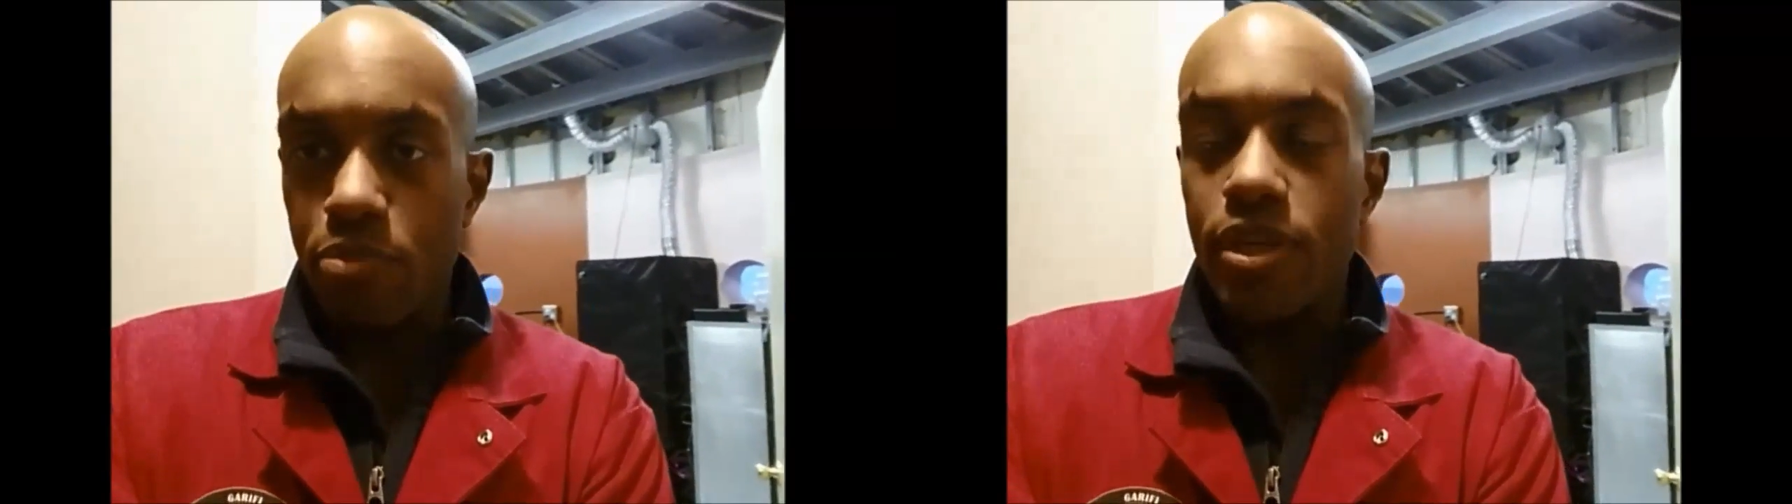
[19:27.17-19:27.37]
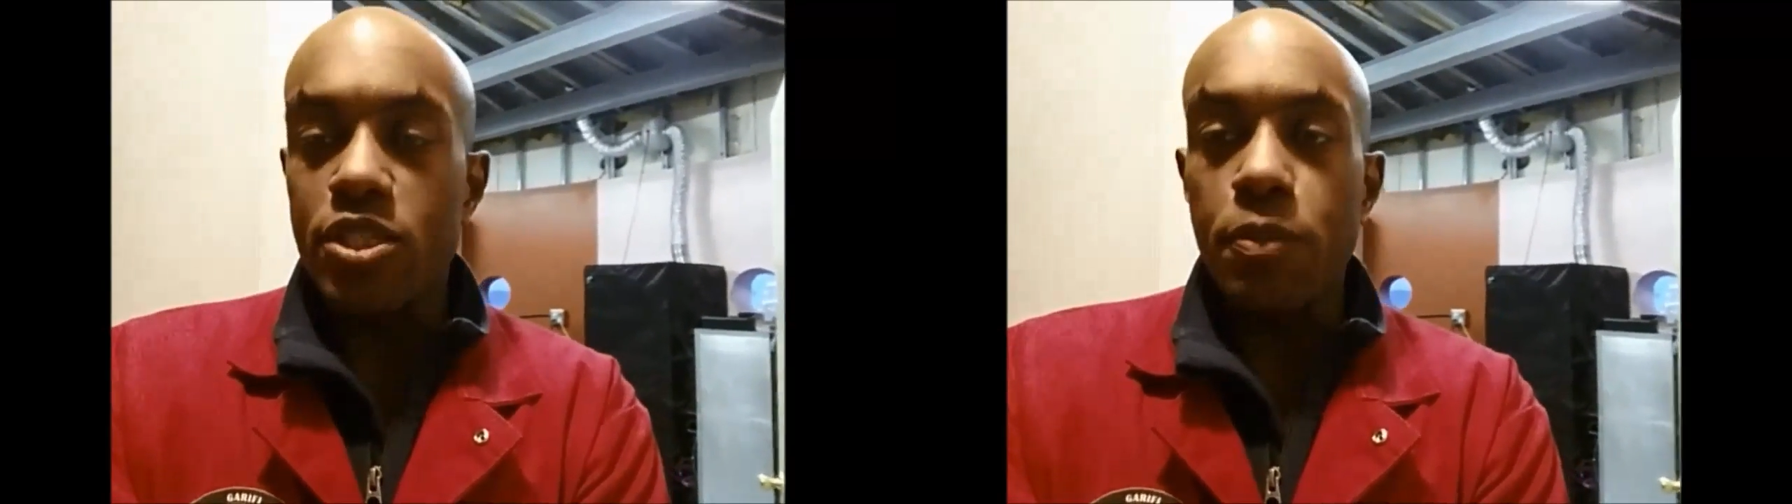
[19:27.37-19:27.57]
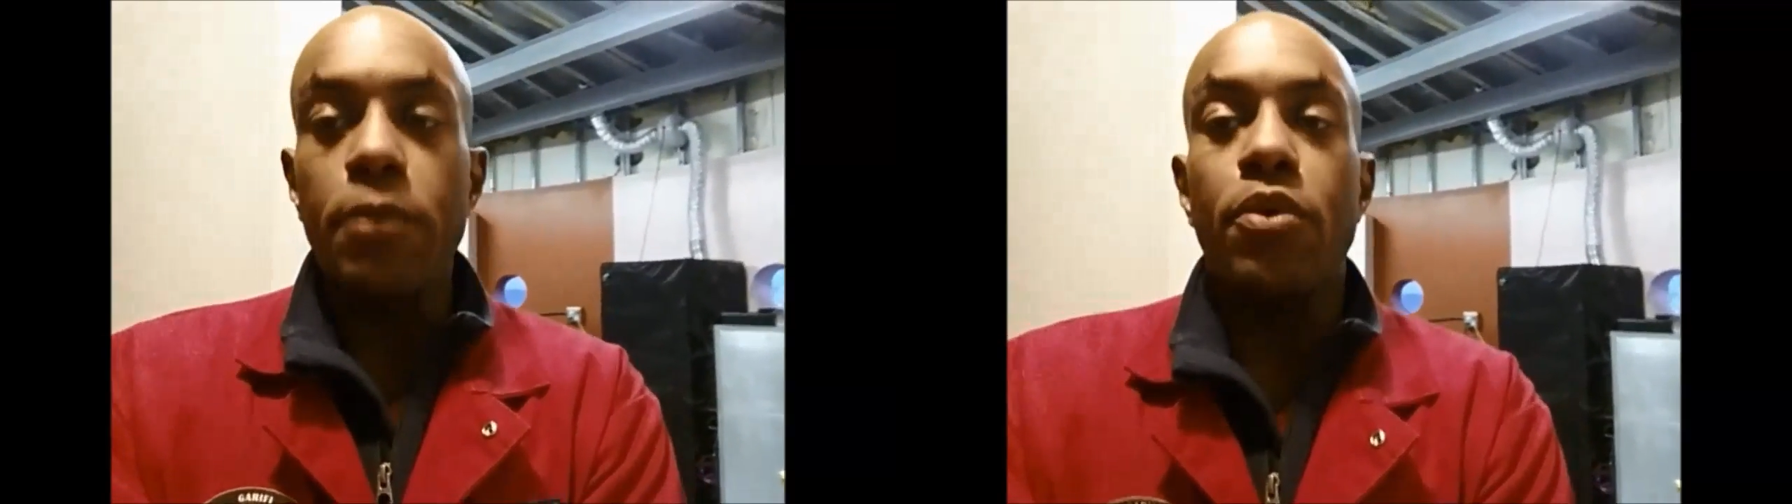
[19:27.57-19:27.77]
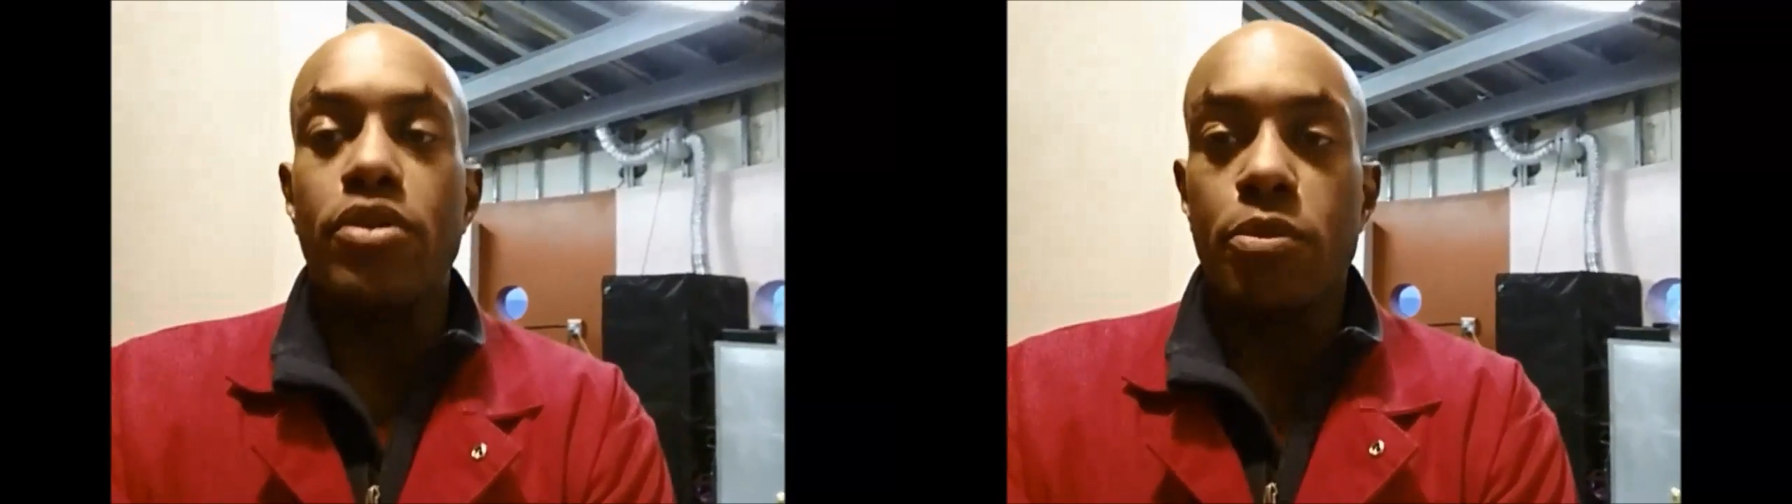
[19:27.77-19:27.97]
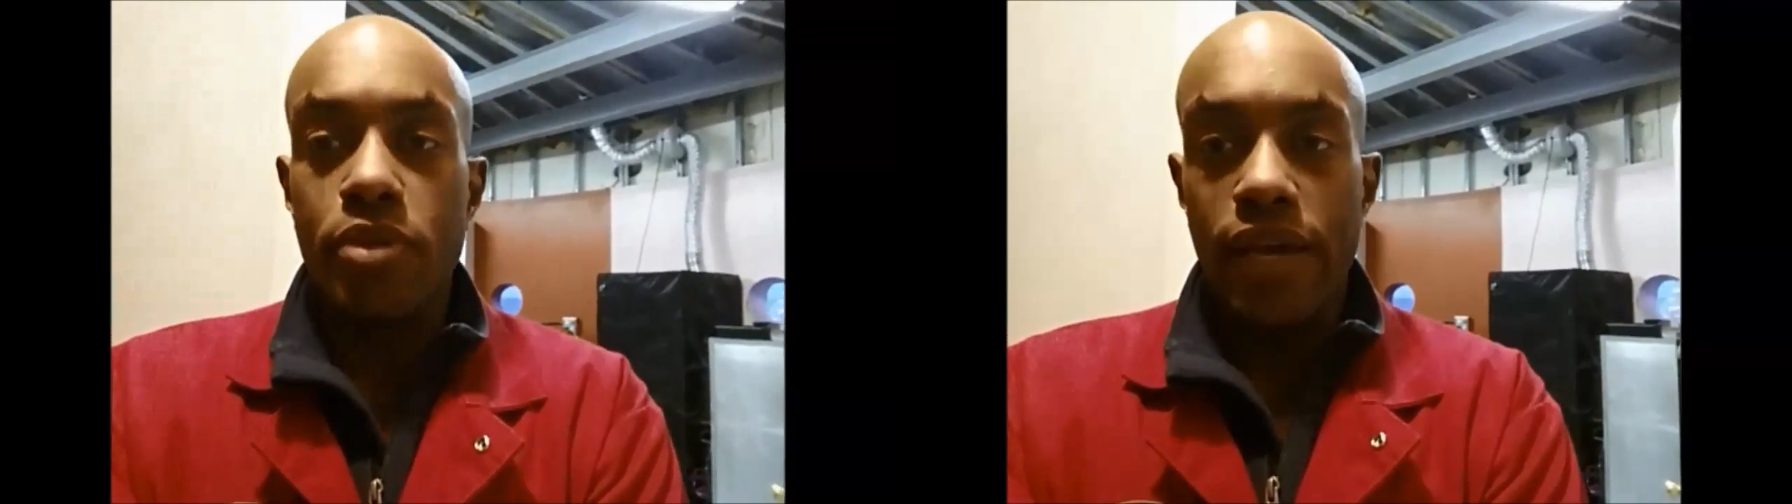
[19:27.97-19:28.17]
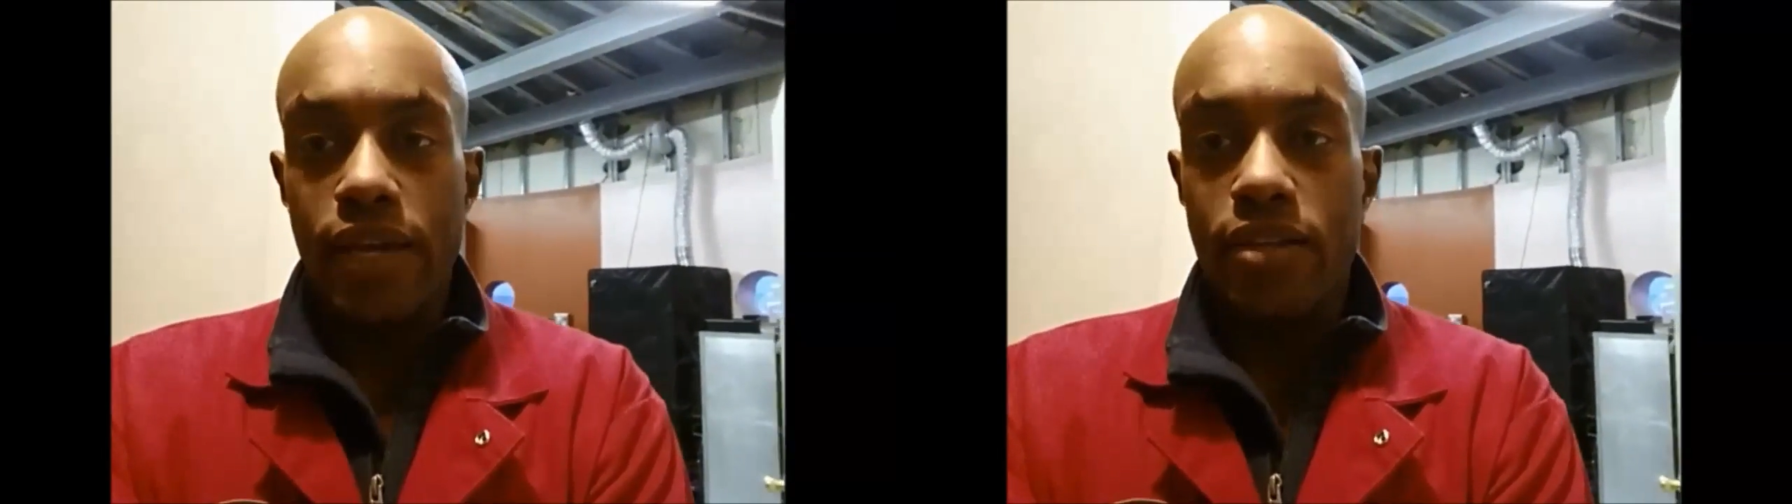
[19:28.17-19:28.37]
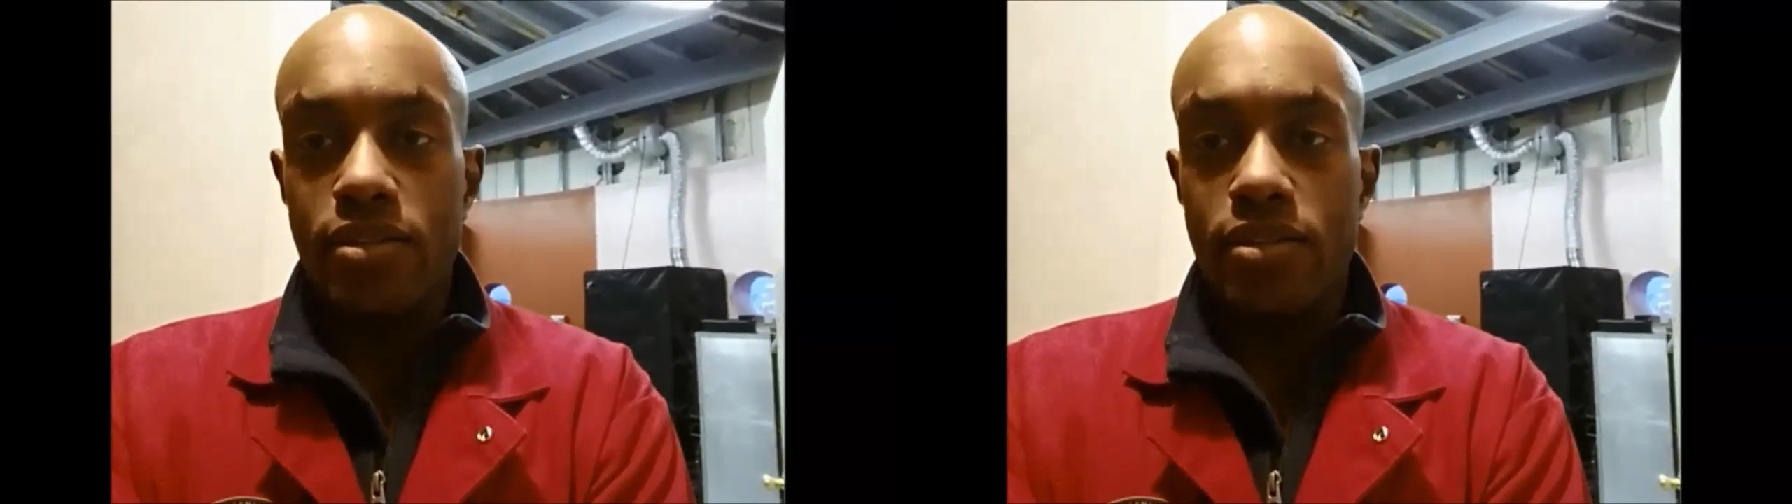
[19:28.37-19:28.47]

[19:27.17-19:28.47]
plus people on the planet.